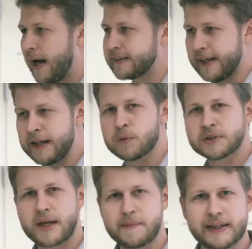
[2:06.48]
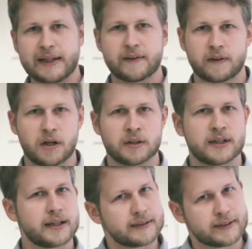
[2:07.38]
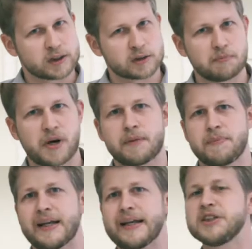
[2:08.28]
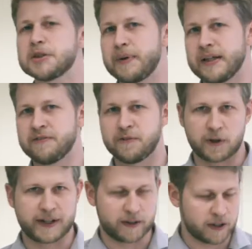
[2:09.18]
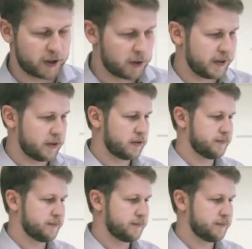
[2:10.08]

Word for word: As a linguist, I immediately thought that this might be a linchpin for their argument.